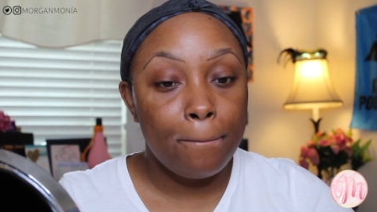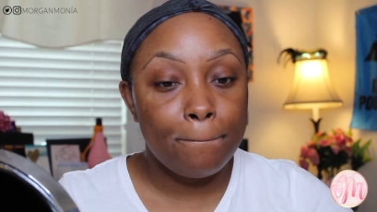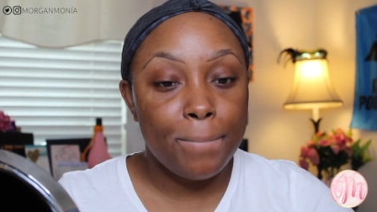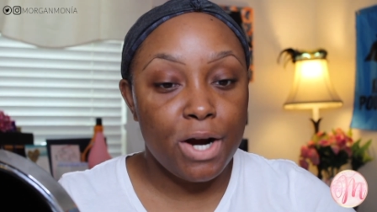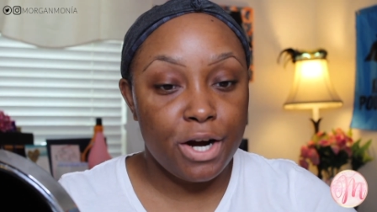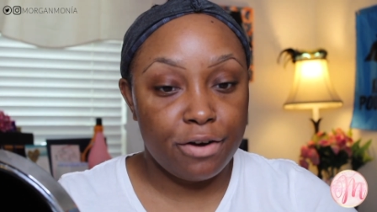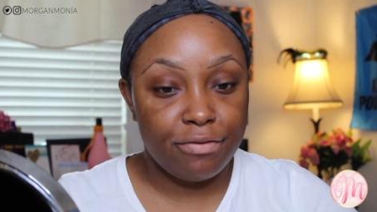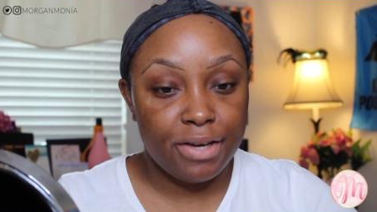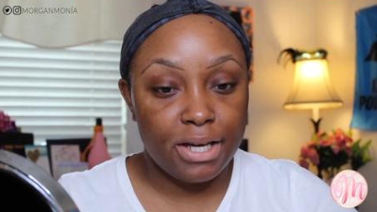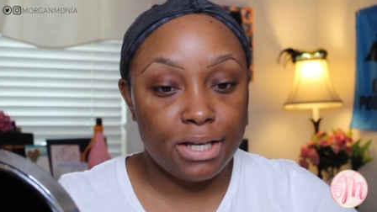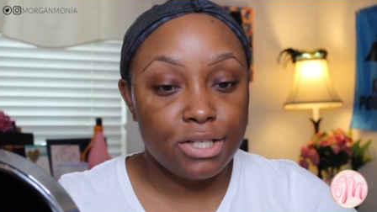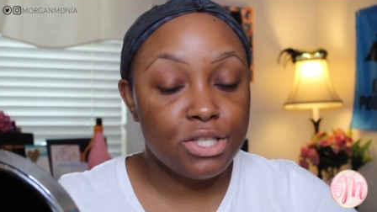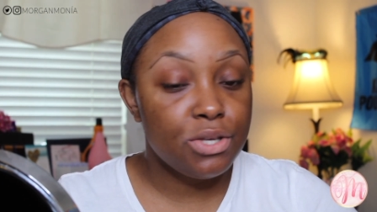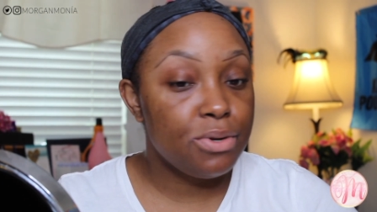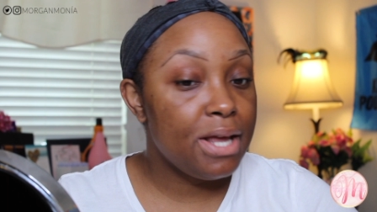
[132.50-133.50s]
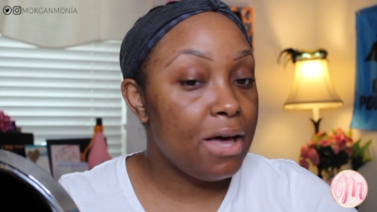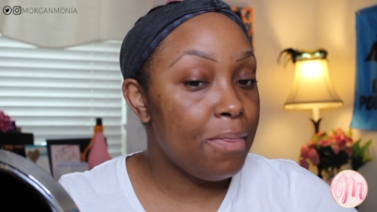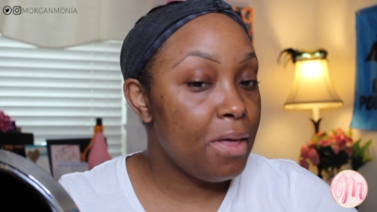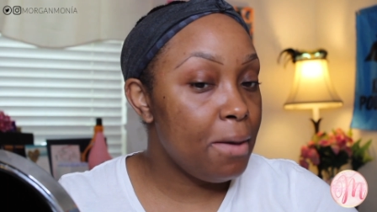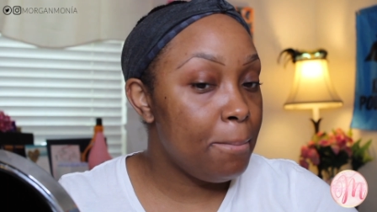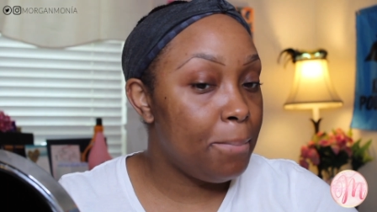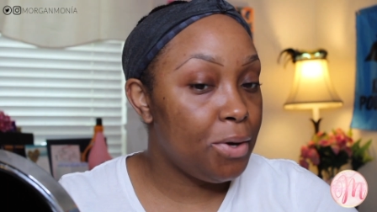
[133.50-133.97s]
Perfect. So now
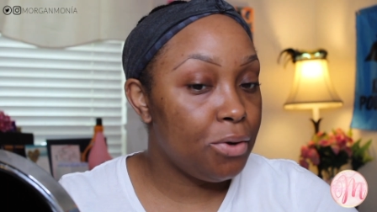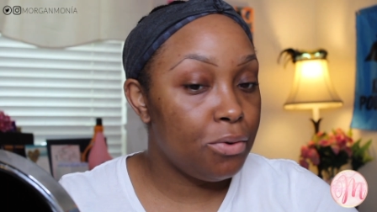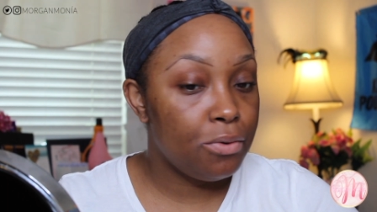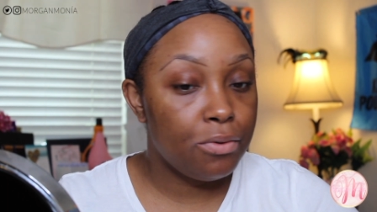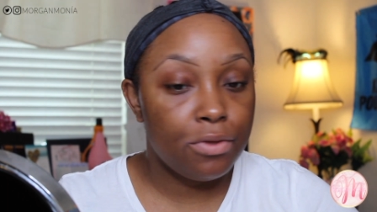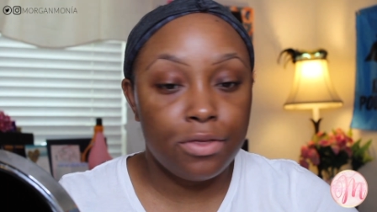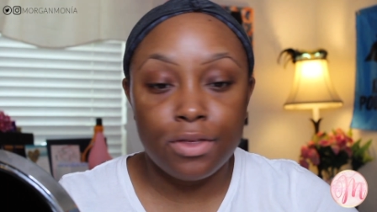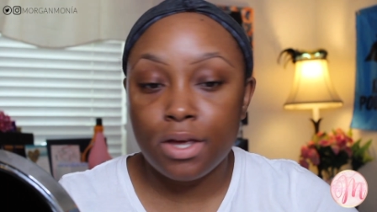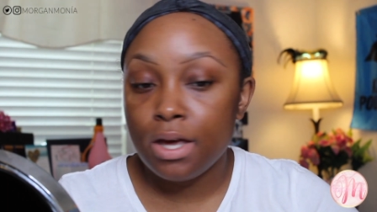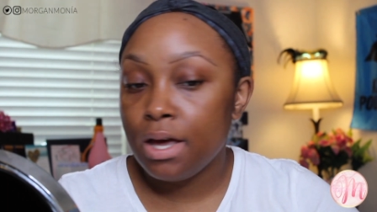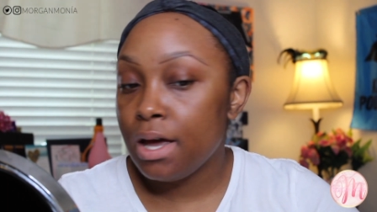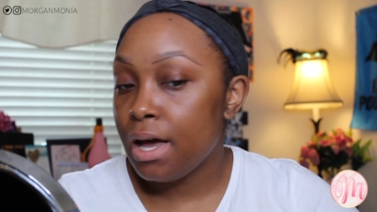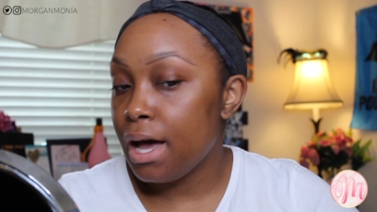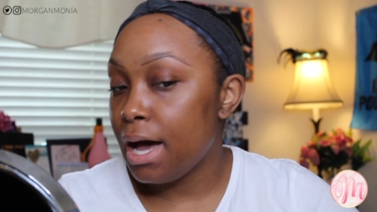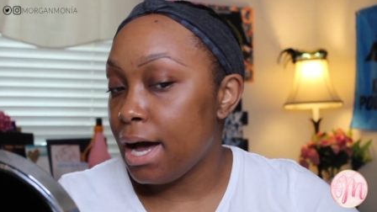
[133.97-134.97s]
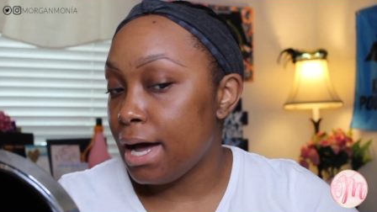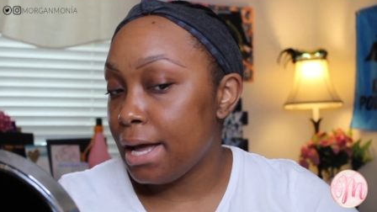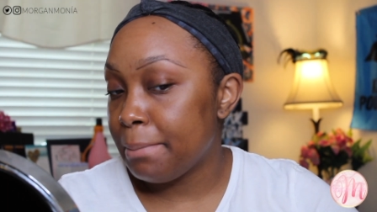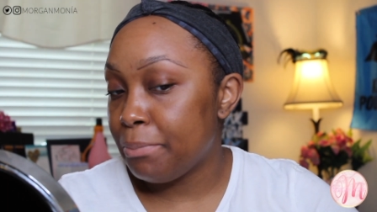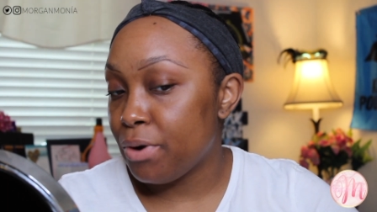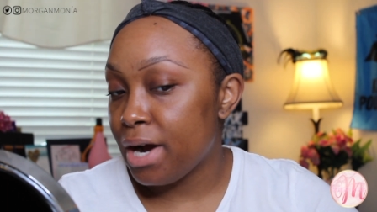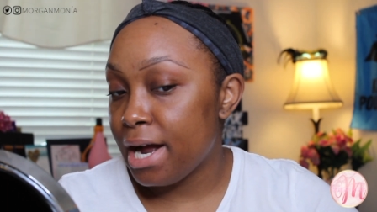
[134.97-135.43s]
that both
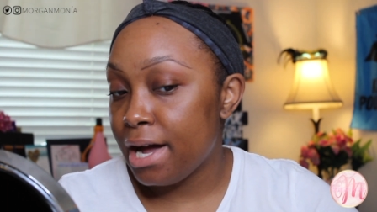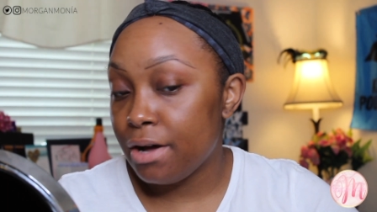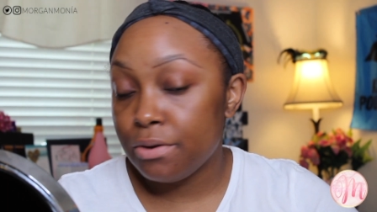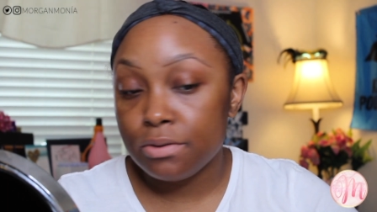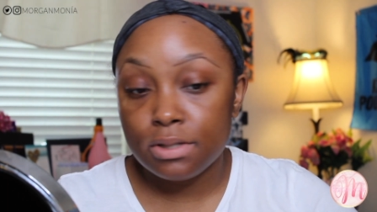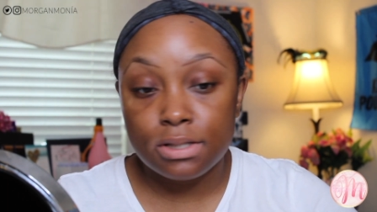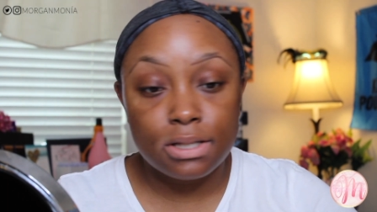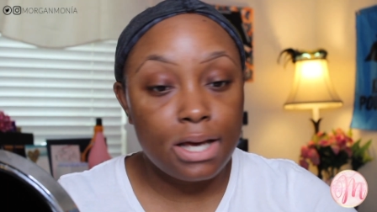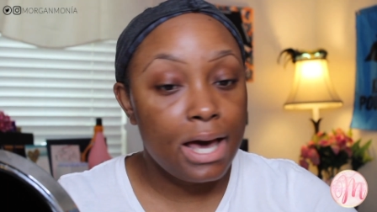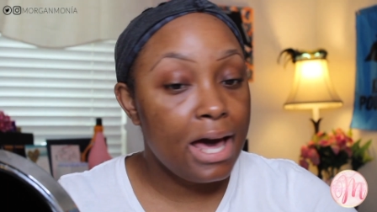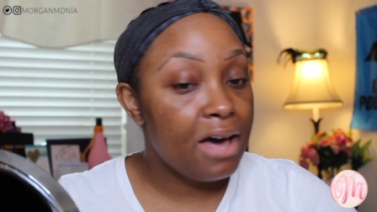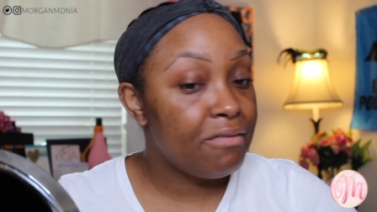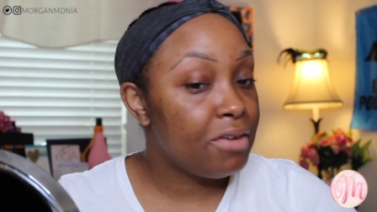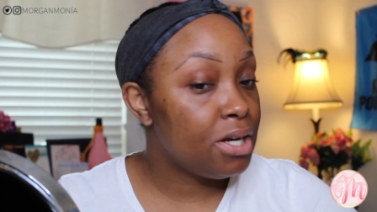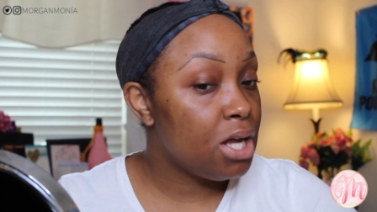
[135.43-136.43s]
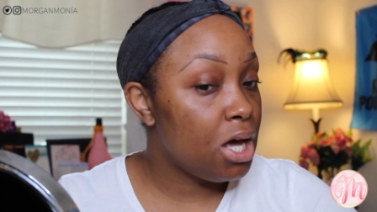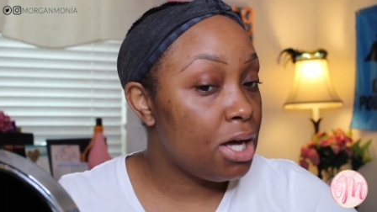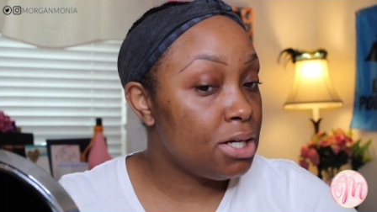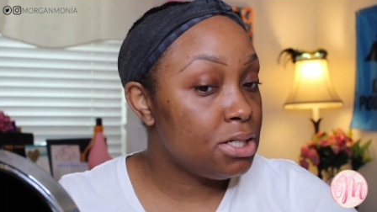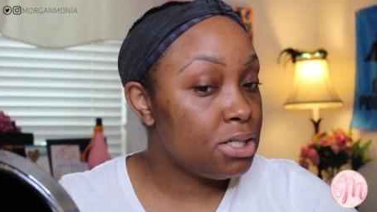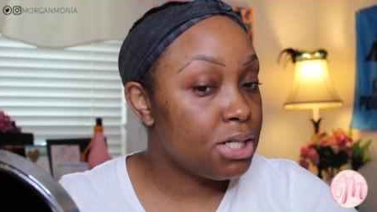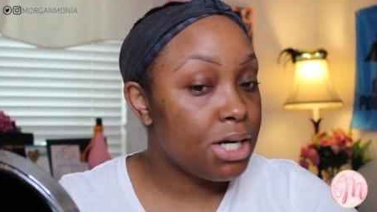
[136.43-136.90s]
eyebrows have an
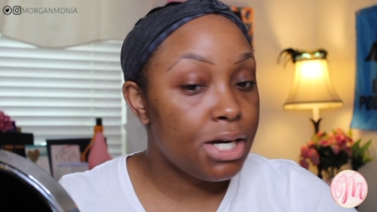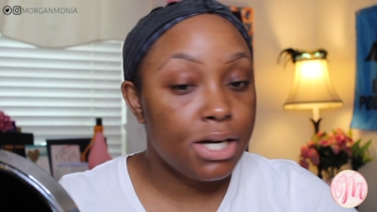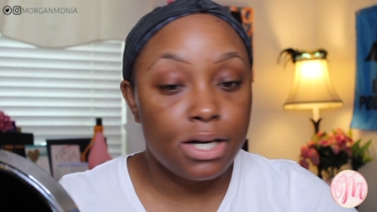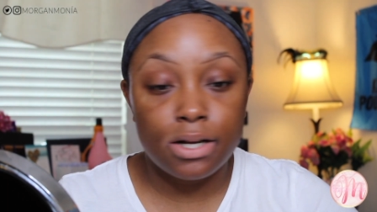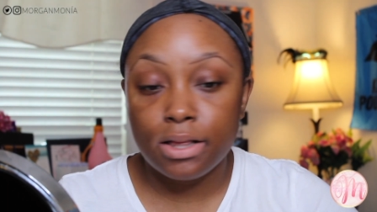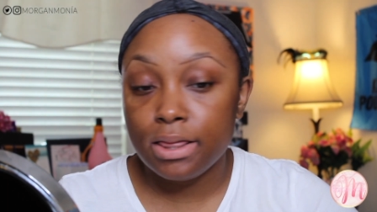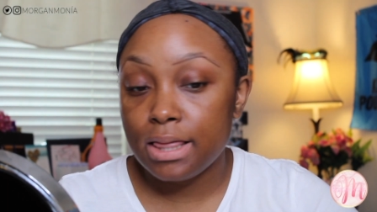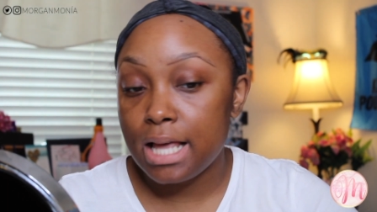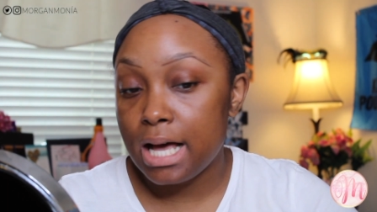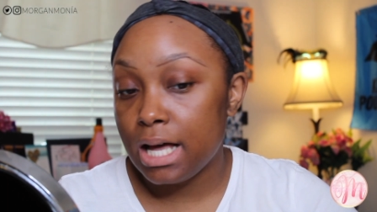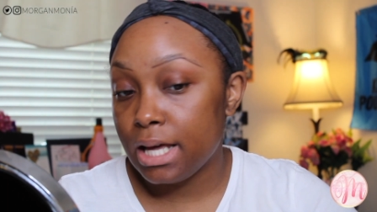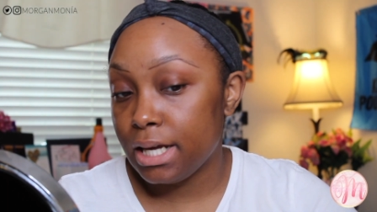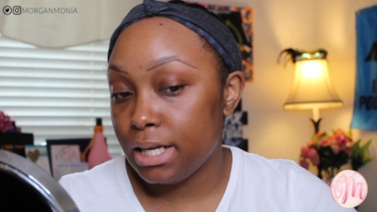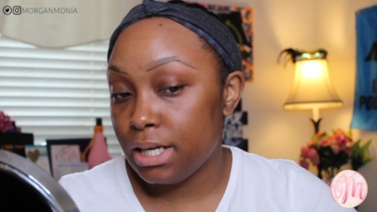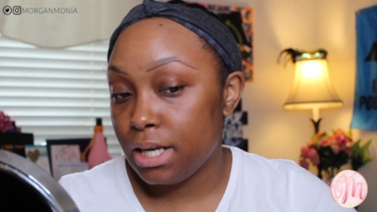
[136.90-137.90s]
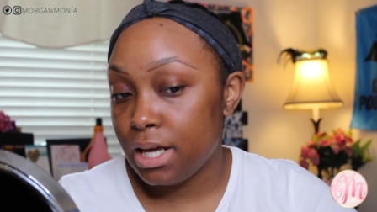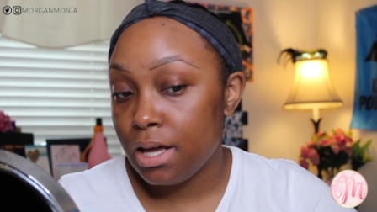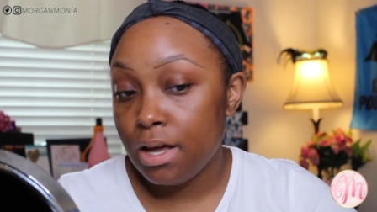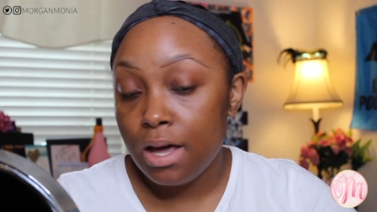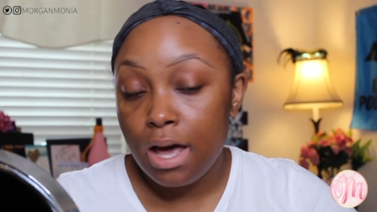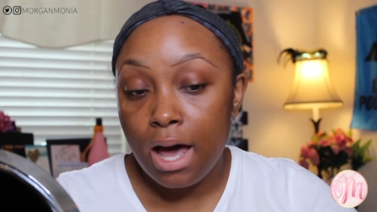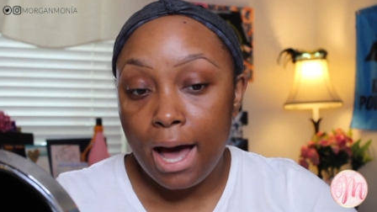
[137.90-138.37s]
underline,
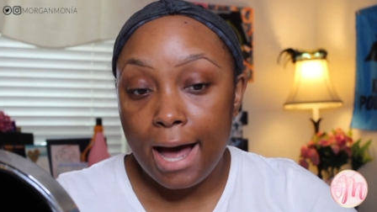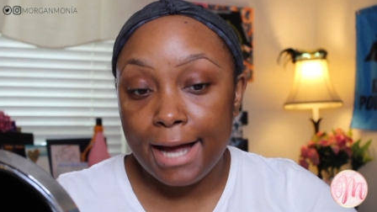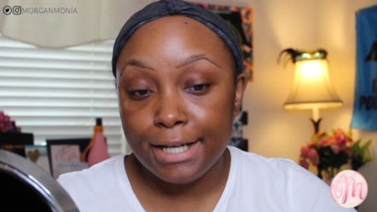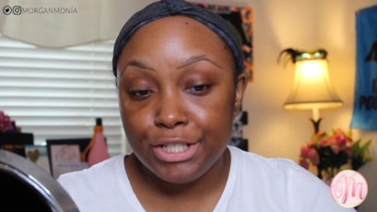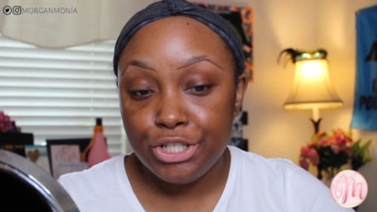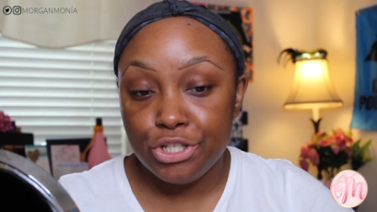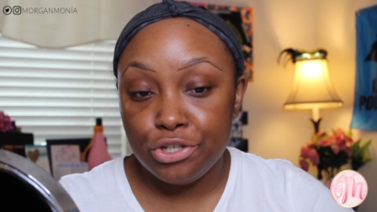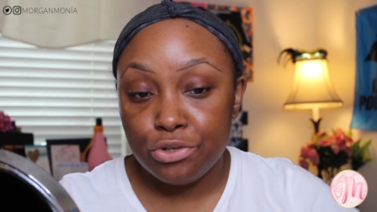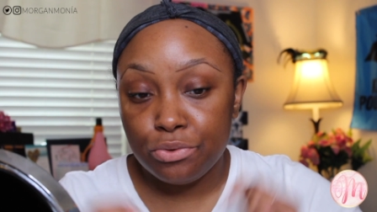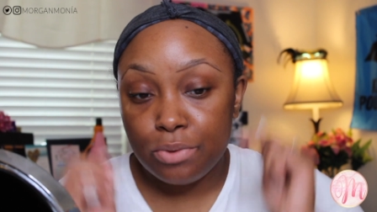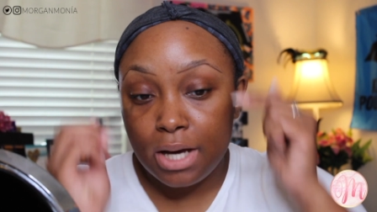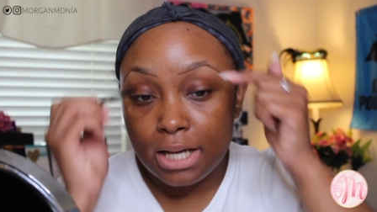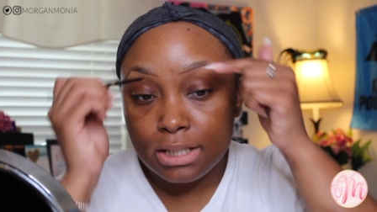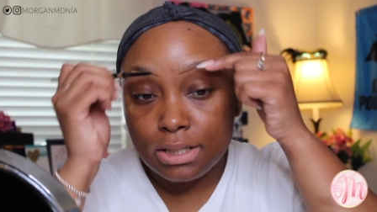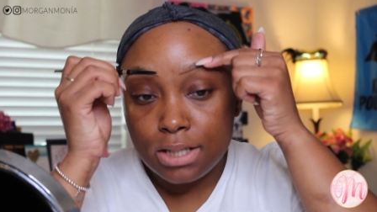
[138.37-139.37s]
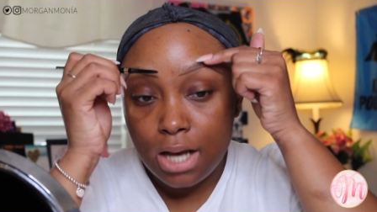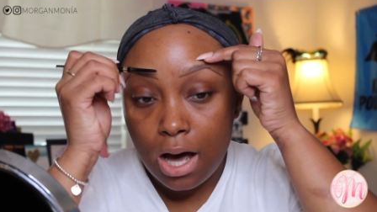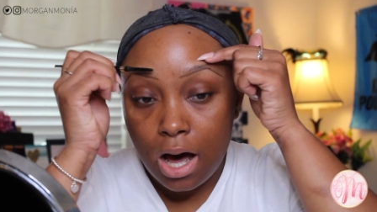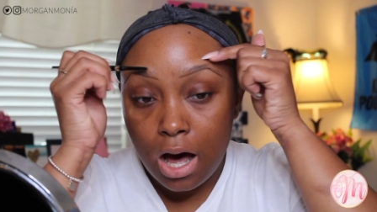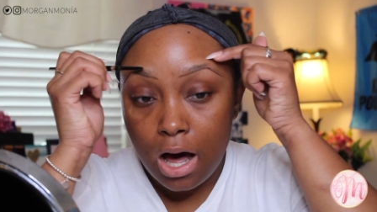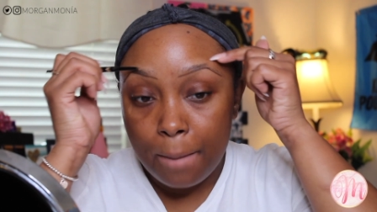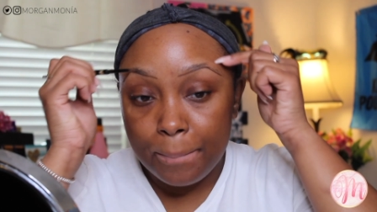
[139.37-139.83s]
I do a
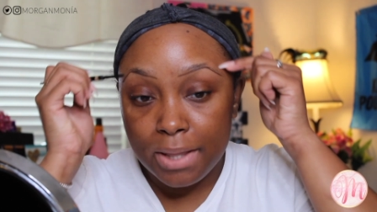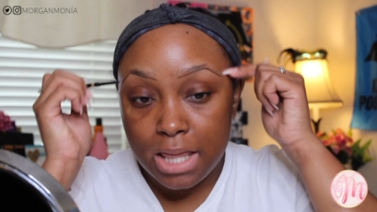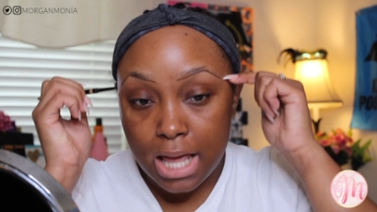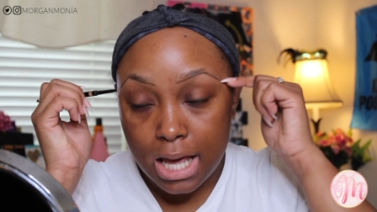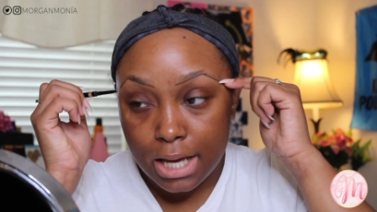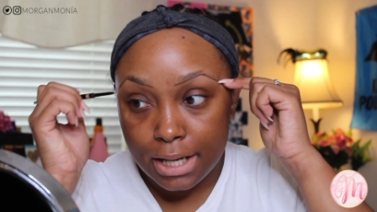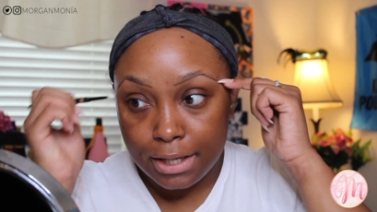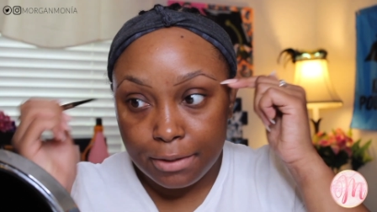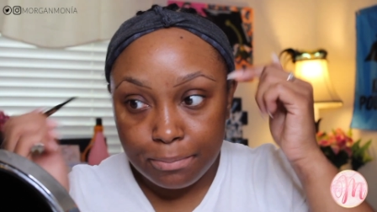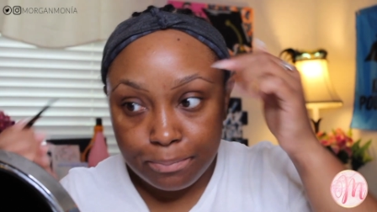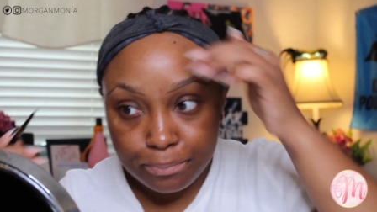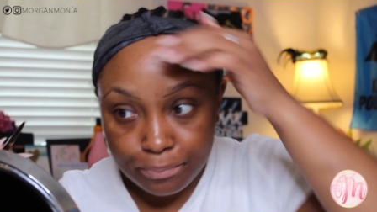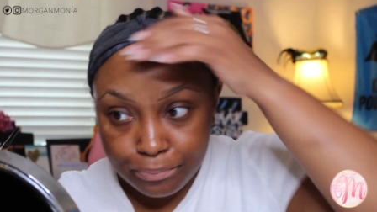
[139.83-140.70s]
top line.